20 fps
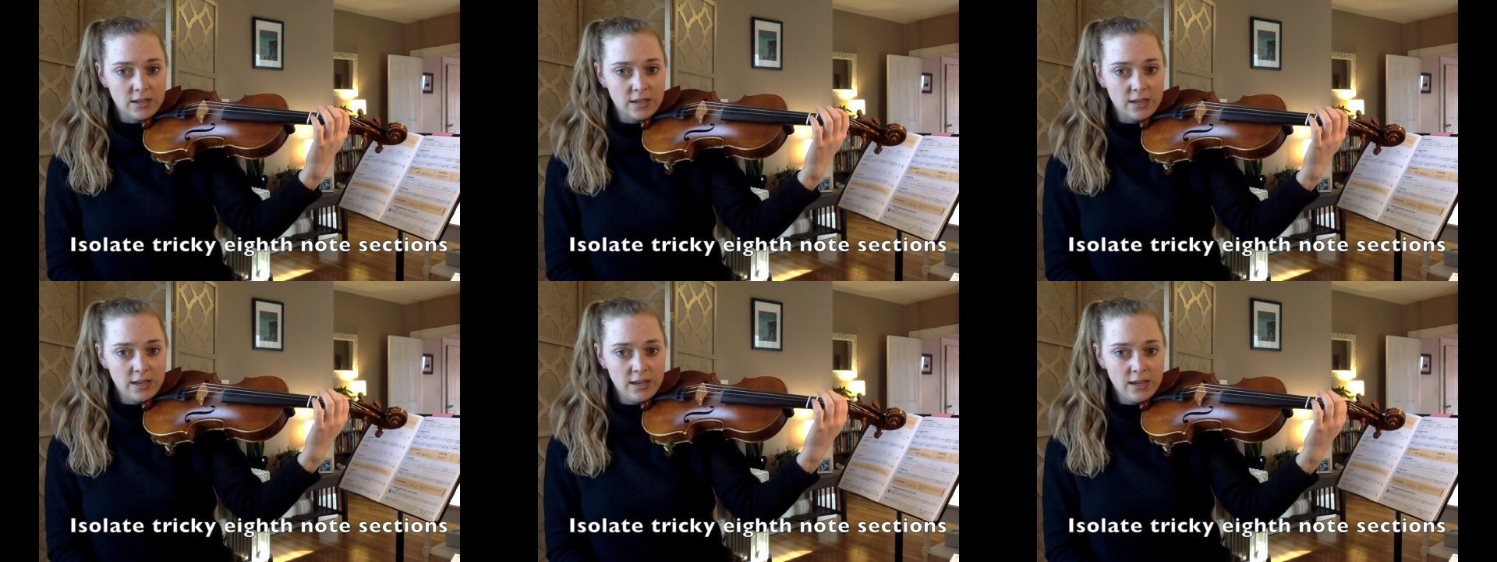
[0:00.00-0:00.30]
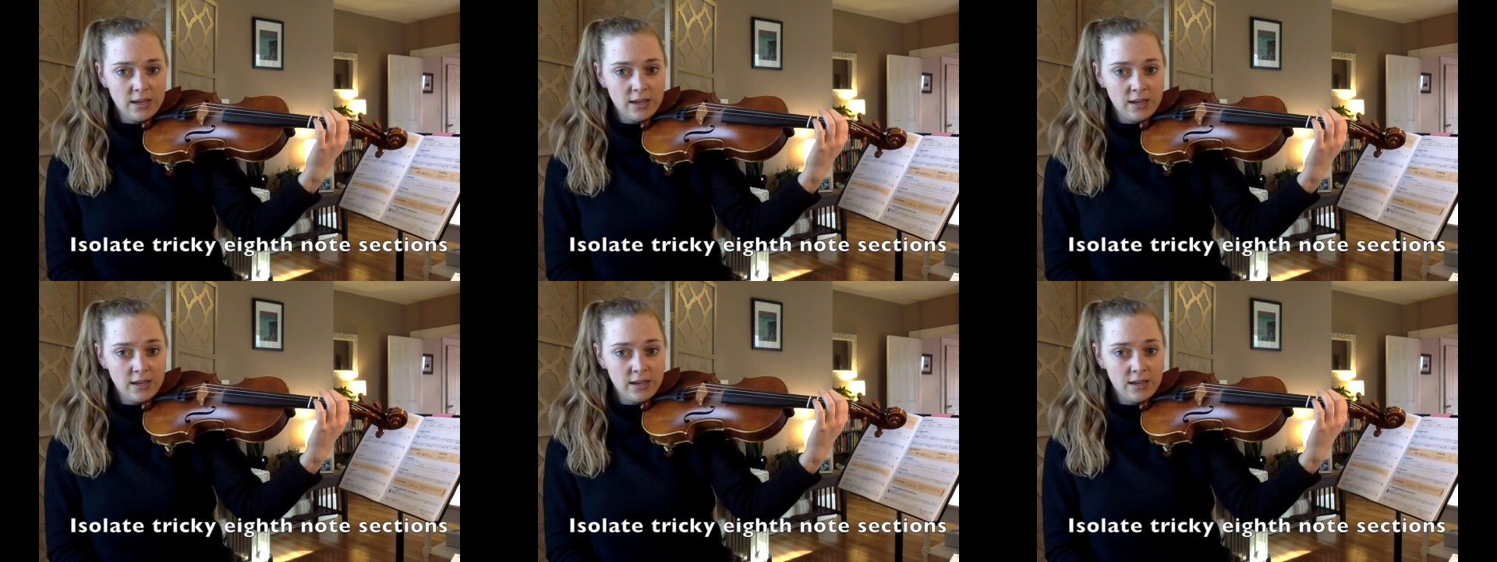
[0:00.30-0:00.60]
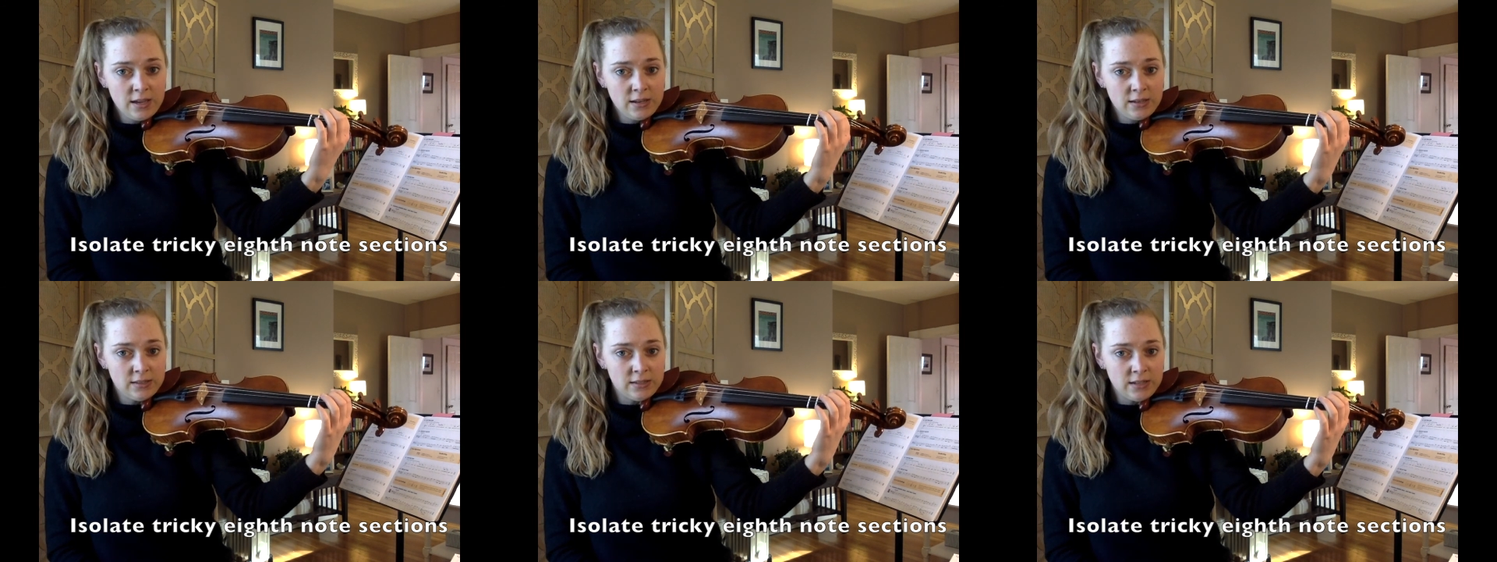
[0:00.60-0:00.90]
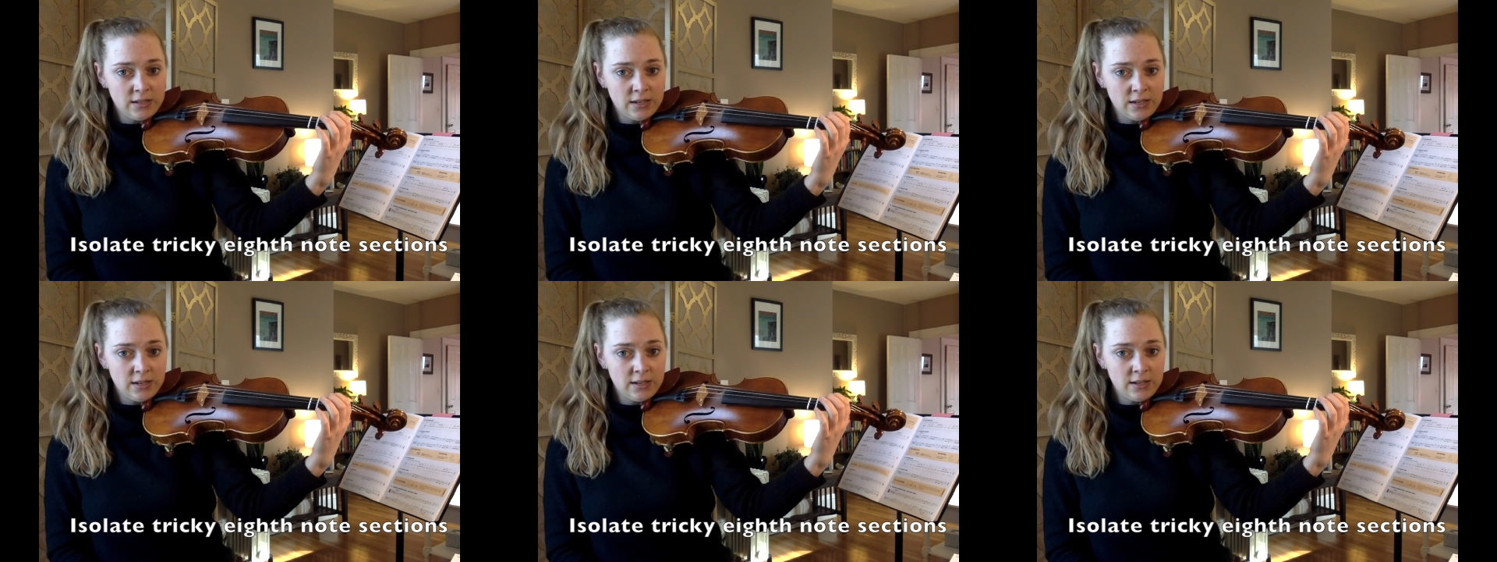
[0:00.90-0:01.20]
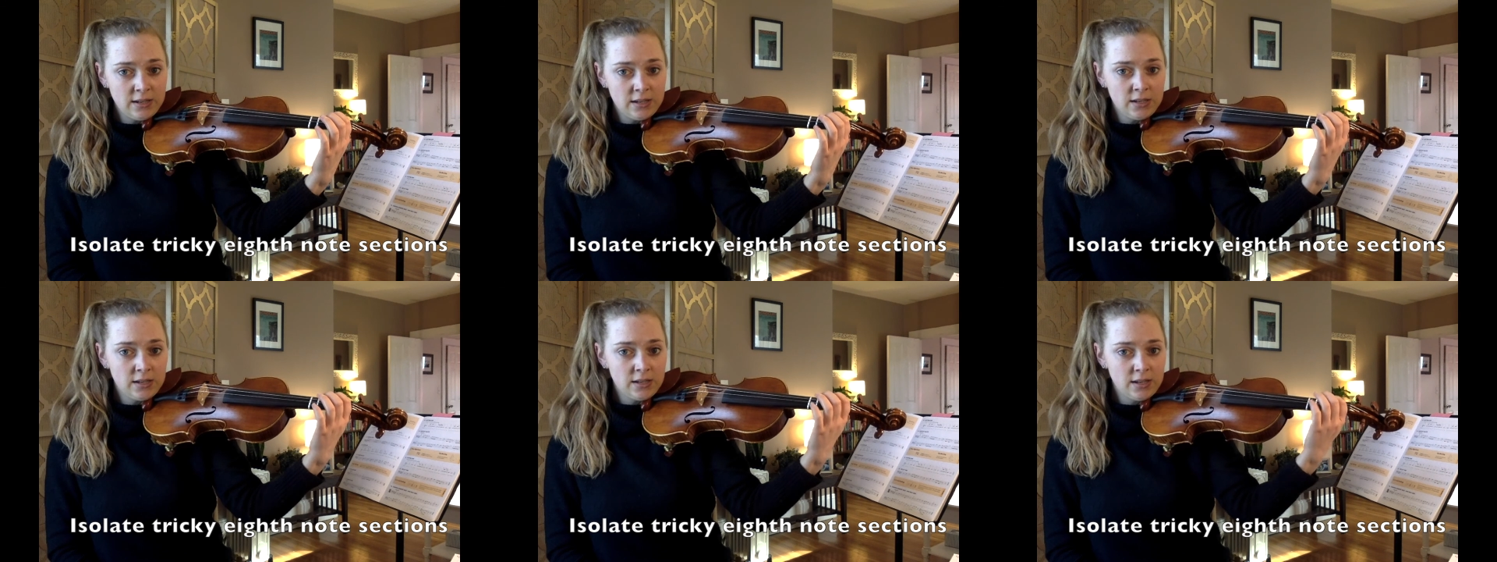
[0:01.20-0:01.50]
E,
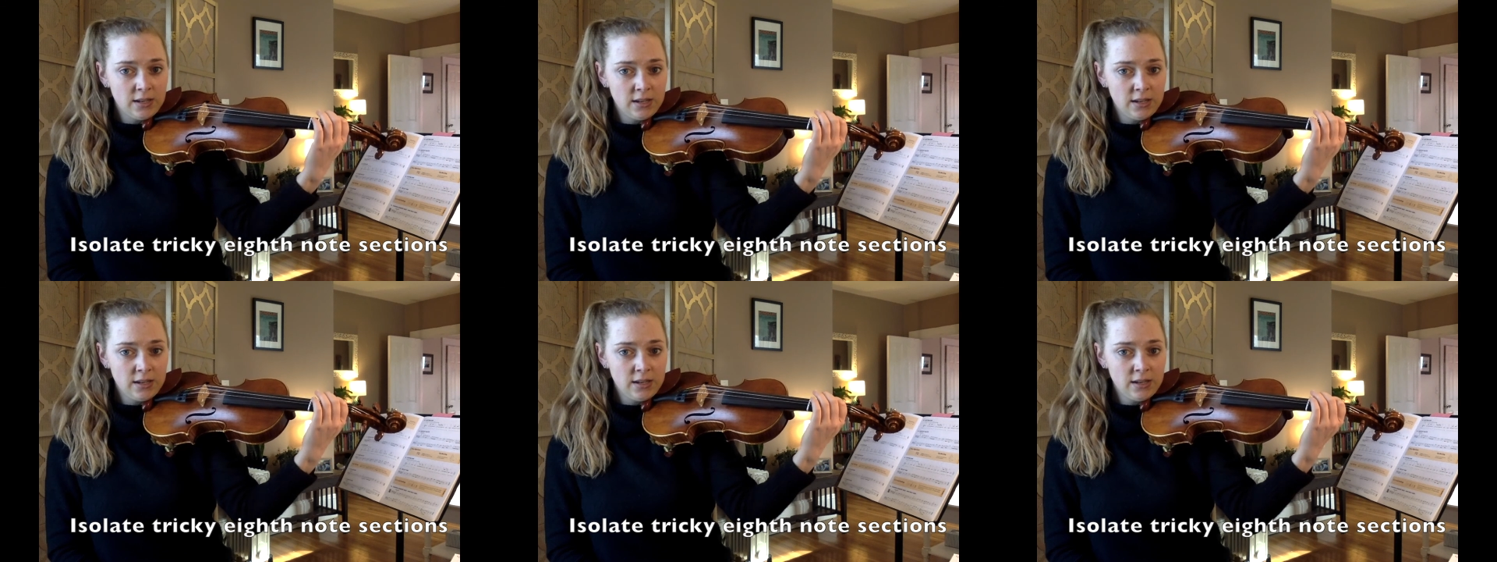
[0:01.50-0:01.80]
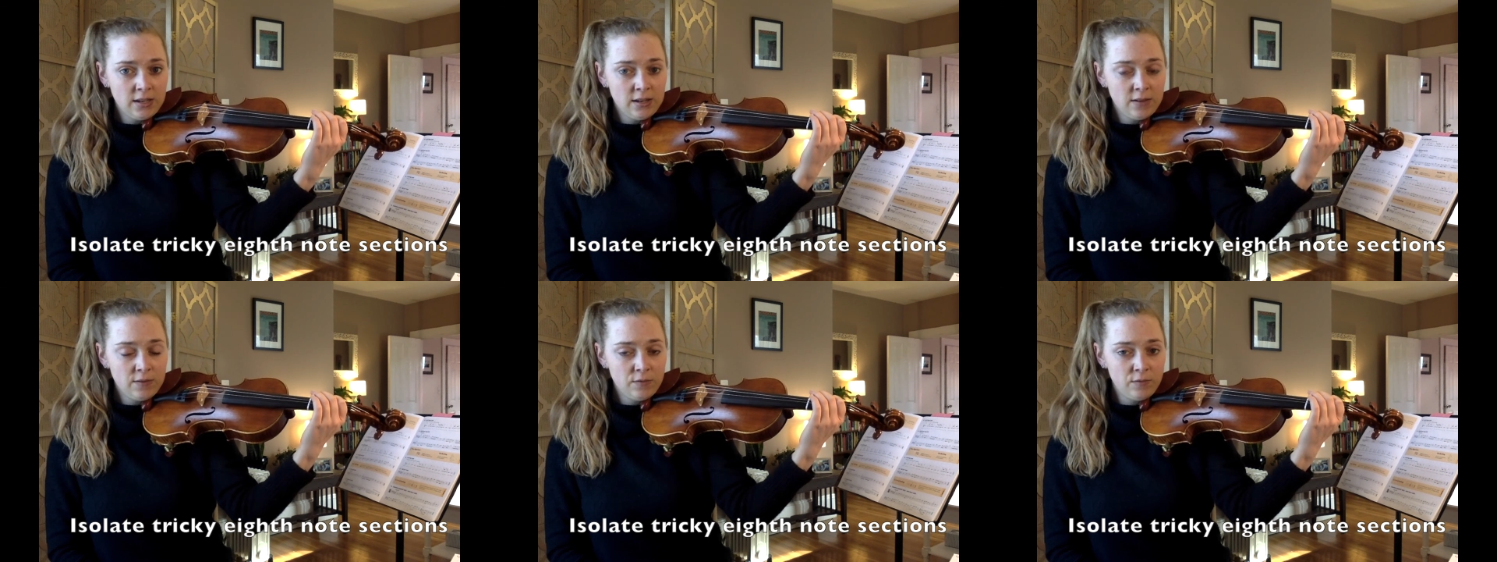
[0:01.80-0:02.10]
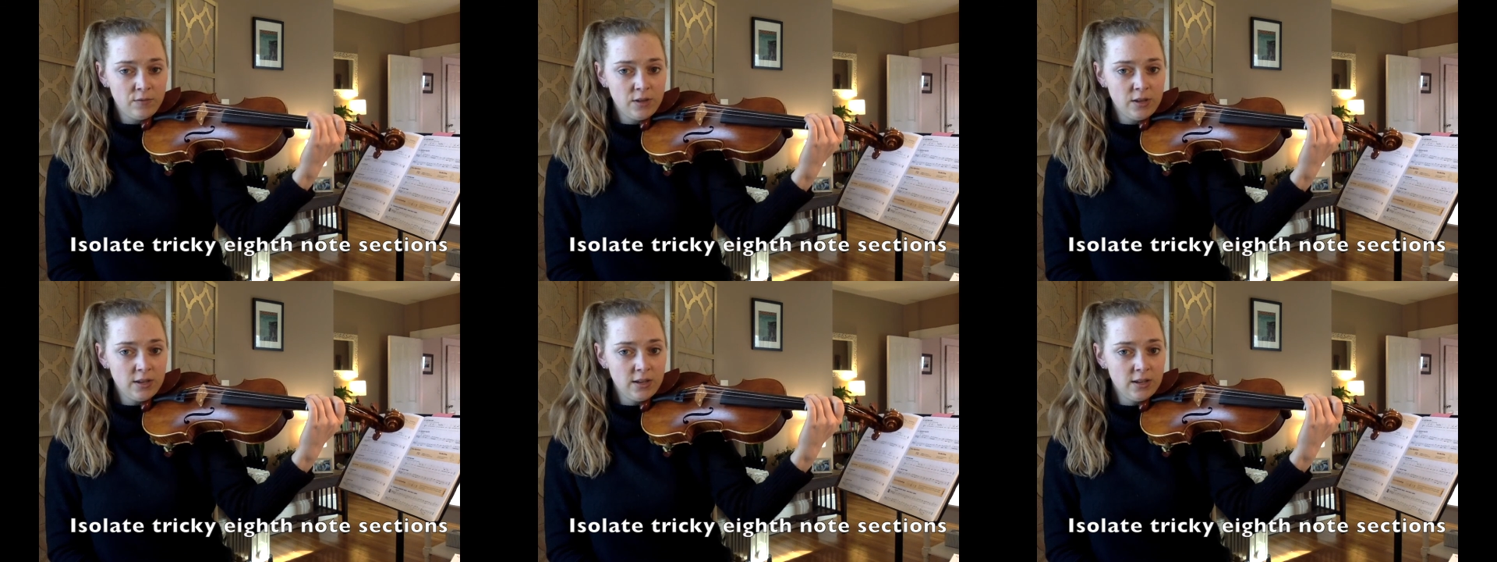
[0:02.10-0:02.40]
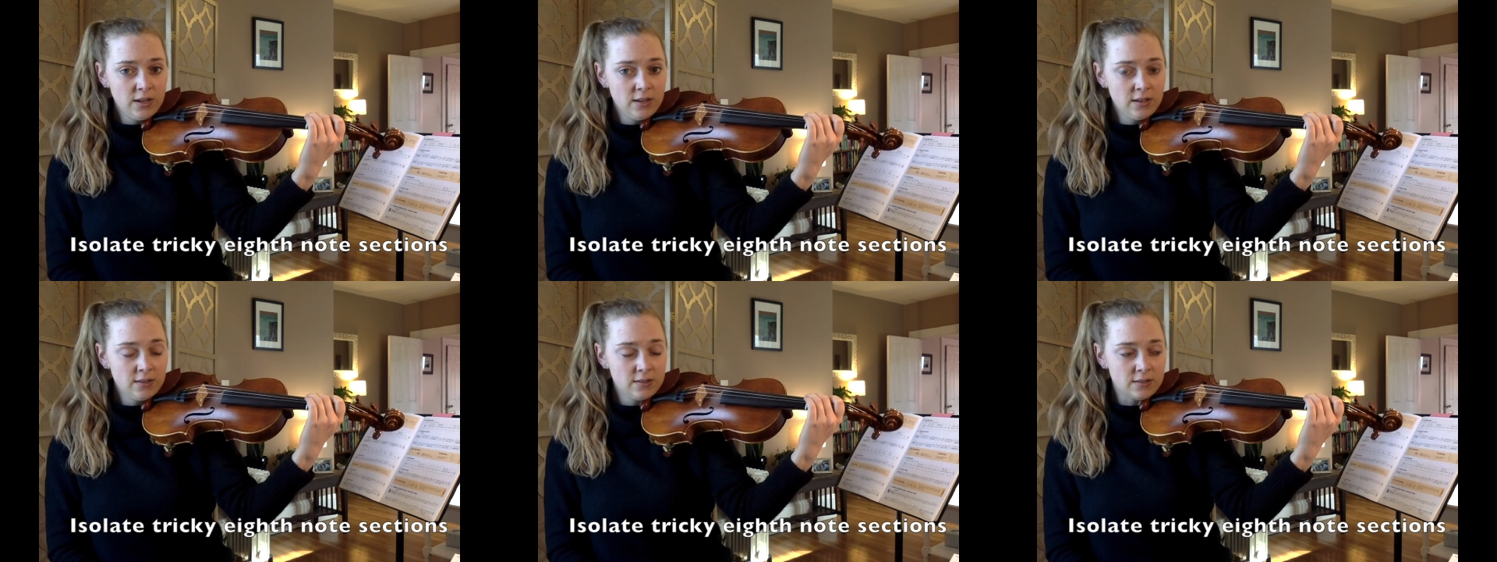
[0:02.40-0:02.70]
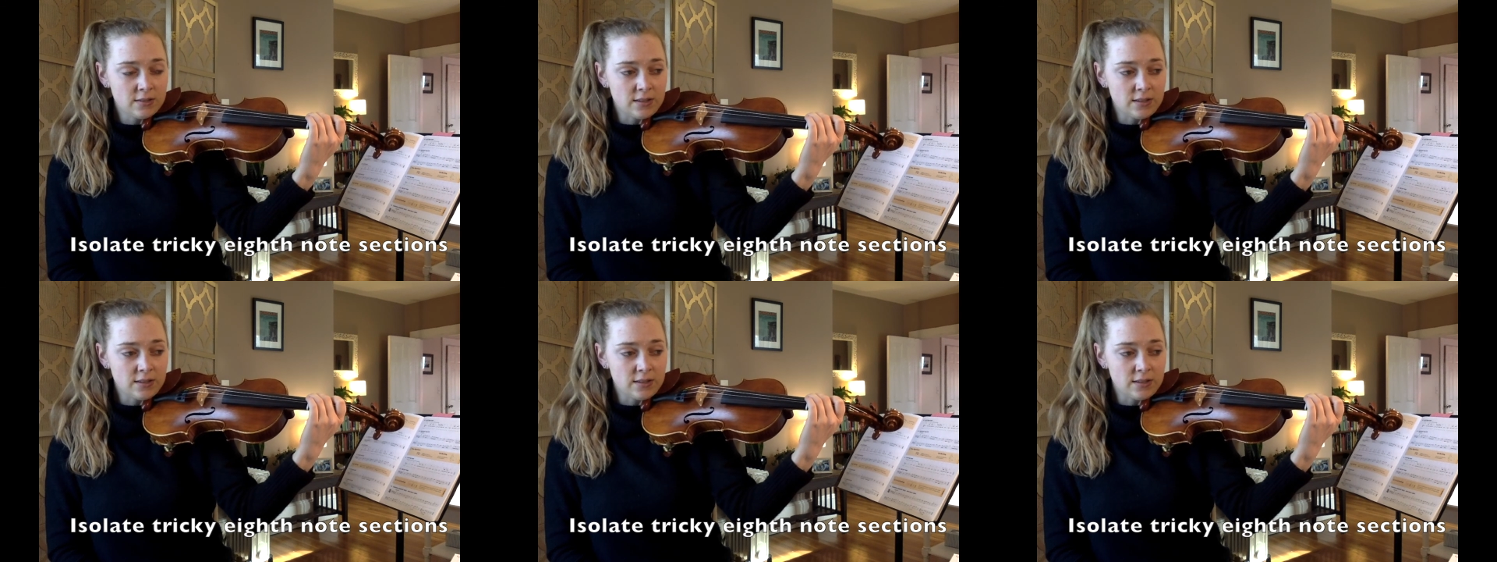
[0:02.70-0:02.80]
D, E, F's.